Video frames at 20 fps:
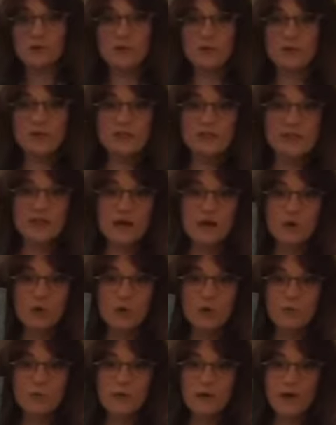can see that hole,
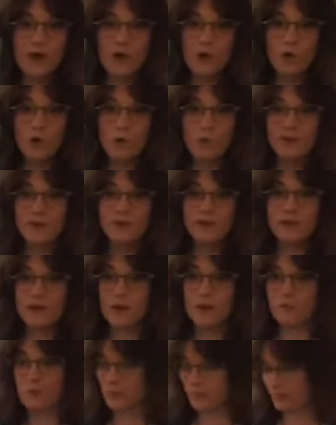but that opens
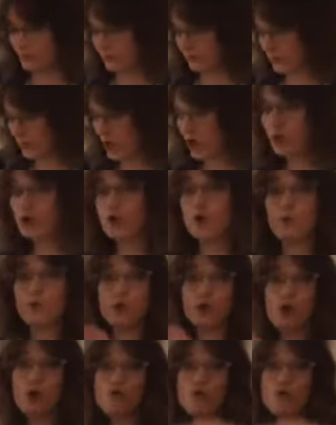up. Now we're not